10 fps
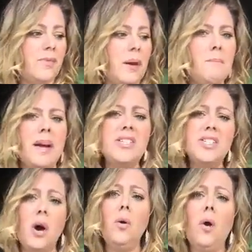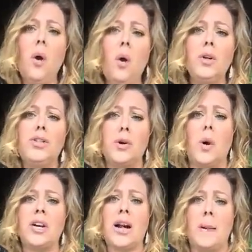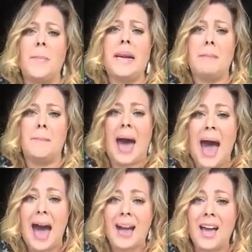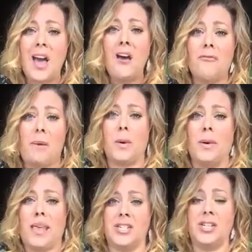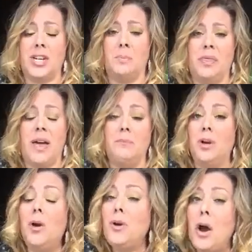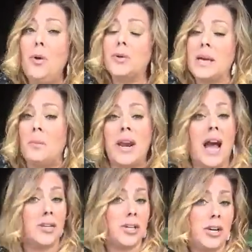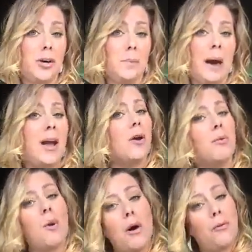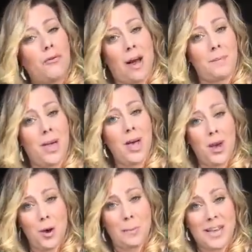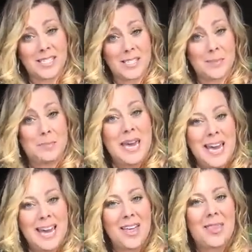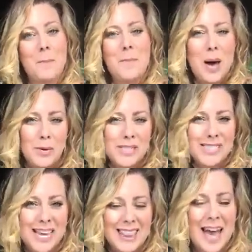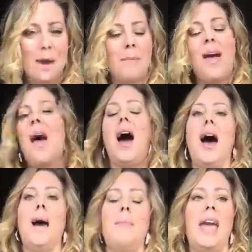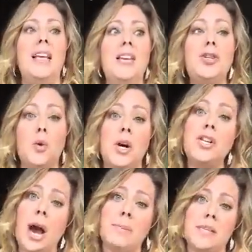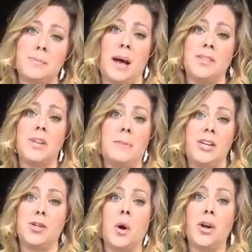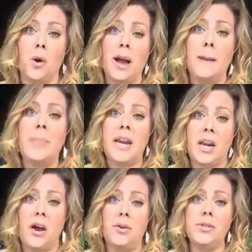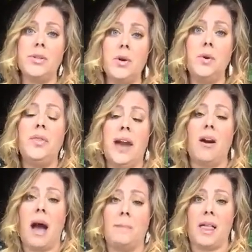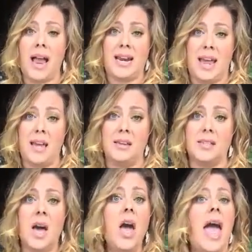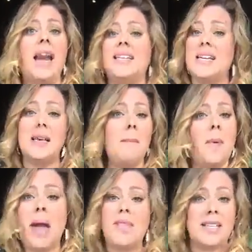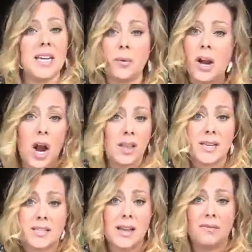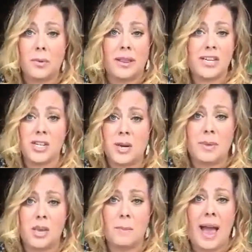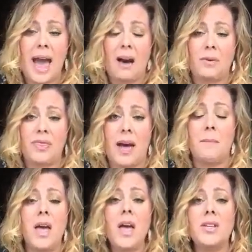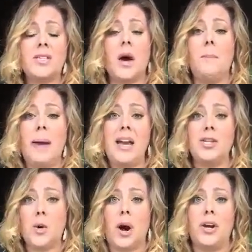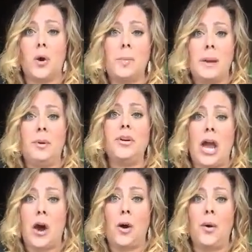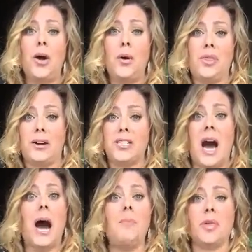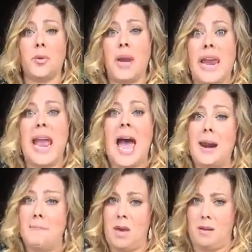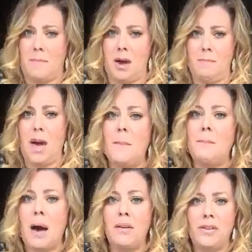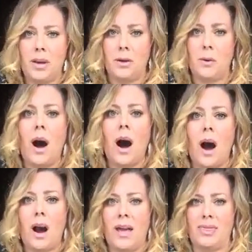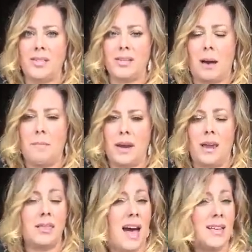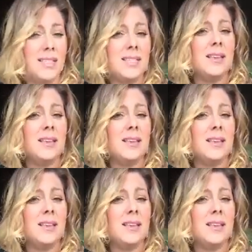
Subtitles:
But don't hold your company back from a relationship with them. You don't know who someone under you might grow from, who might speak the most to them. It is your job as a sponsor to make sure your company knows who their upline is. And that's irregardless of the relationship that you might have with them. So make sure your people know who their top 3 at a minimum above you are in this company. That's